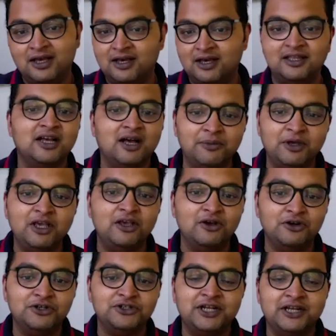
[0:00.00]
in the coming
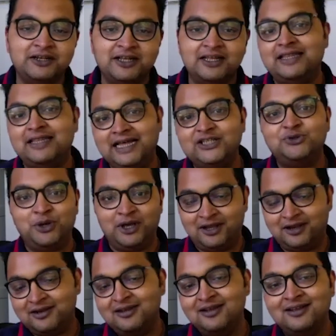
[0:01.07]
years. And that's
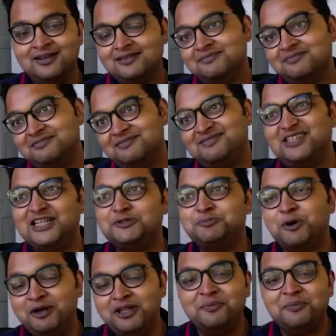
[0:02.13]

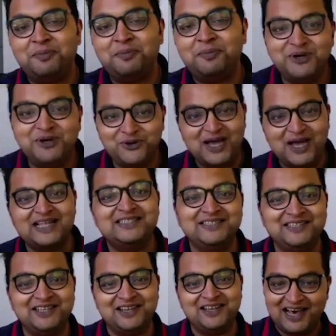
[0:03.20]
probably the best way to answer
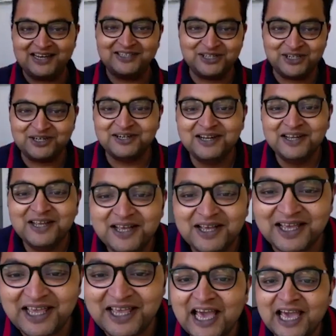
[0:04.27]
the larger
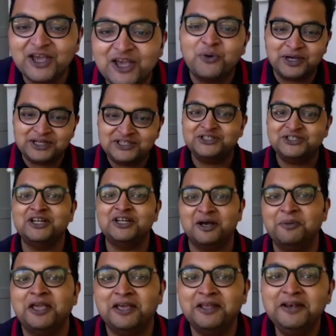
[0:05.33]
AI question
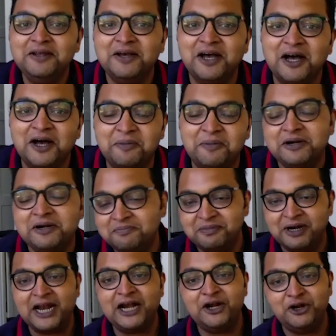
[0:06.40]
coming in.
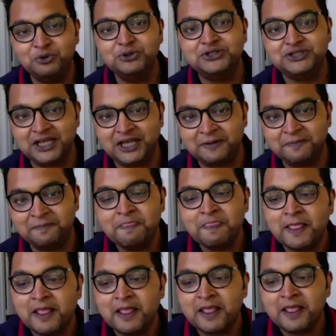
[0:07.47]
But I do see
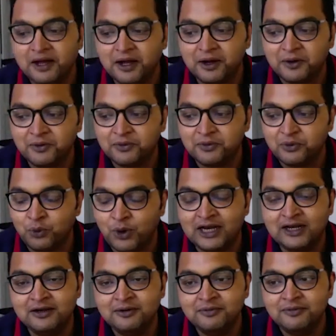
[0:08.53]

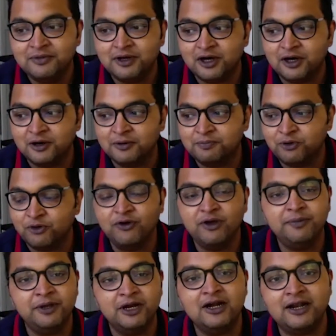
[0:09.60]
one
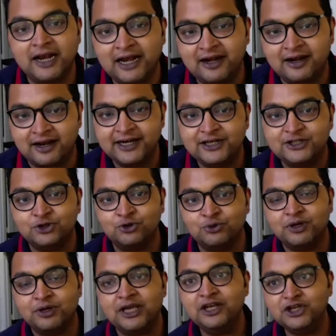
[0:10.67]
proverbial trend, right?
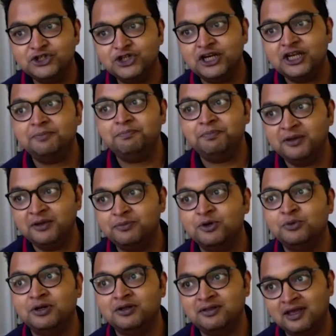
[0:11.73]
So initially people
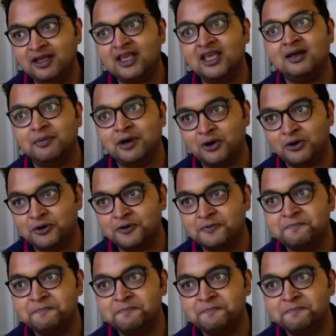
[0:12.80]
were thinking about